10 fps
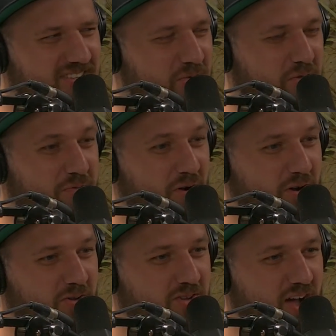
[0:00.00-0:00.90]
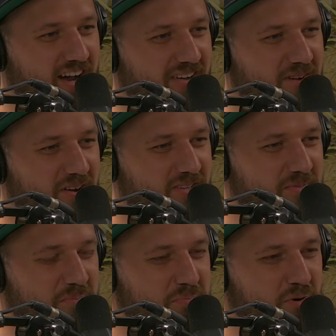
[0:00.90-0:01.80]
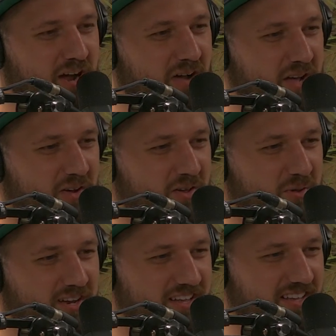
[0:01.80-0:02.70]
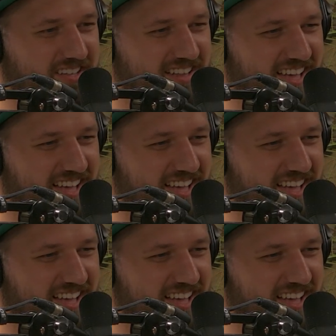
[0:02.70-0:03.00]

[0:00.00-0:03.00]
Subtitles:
He's like, what the fuck are you talking about? It was a brownout, you idiot.